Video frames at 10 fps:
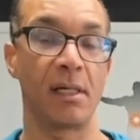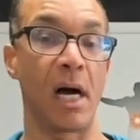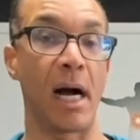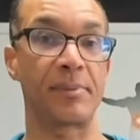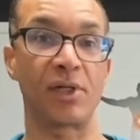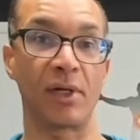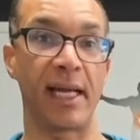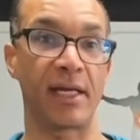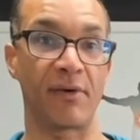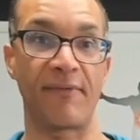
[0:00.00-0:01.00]
up to your
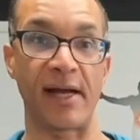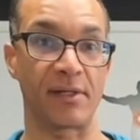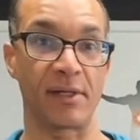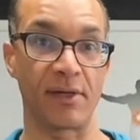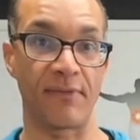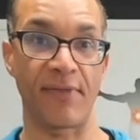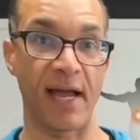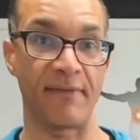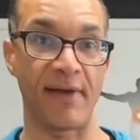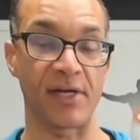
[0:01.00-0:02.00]
leg, your
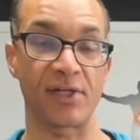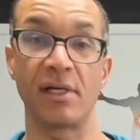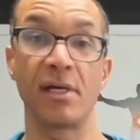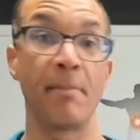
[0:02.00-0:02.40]
thigh fascia,